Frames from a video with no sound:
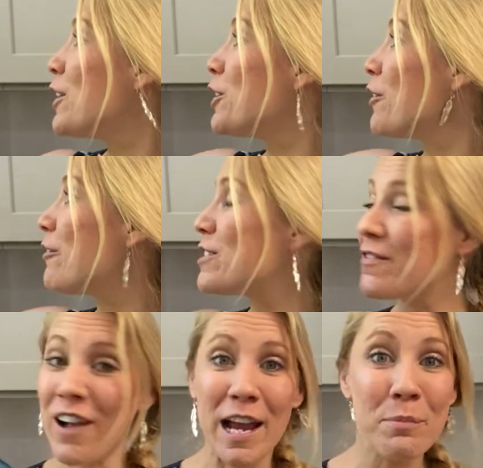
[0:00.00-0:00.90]
Your
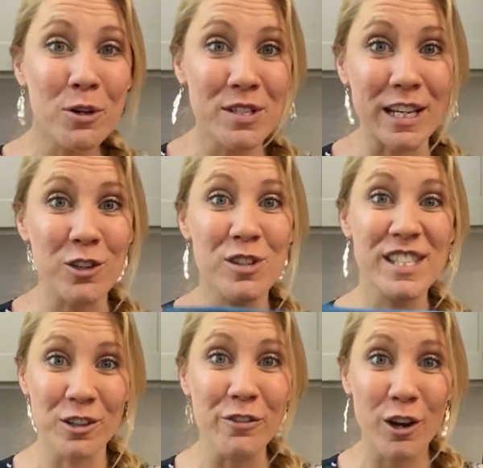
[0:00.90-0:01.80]
fibers and your
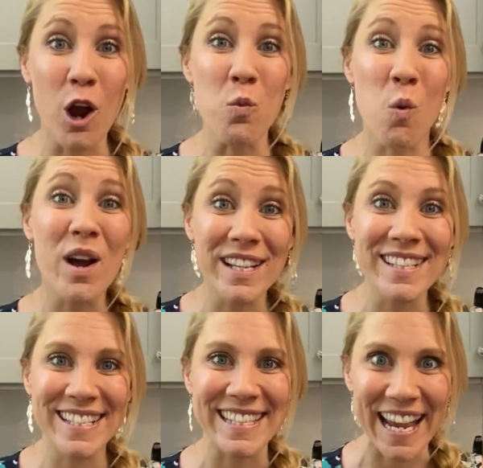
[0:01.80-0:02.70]
silver are one and
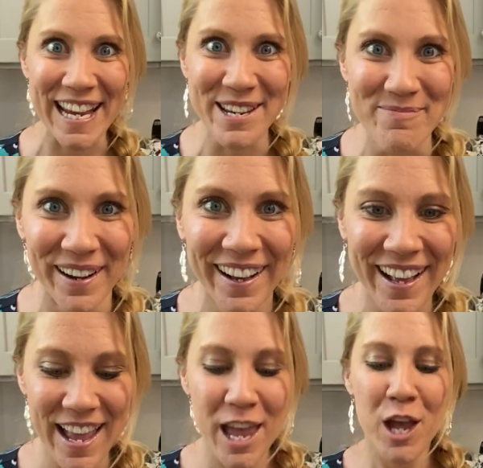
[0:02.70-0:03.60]
the same.
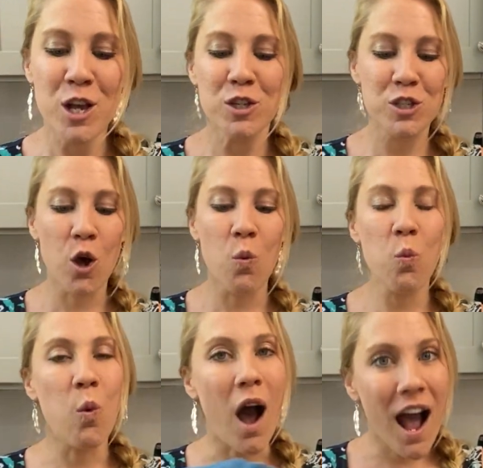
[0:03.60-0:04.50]
So
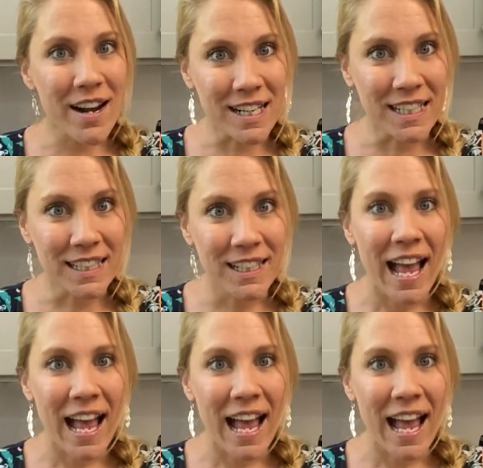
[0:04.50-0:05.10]
water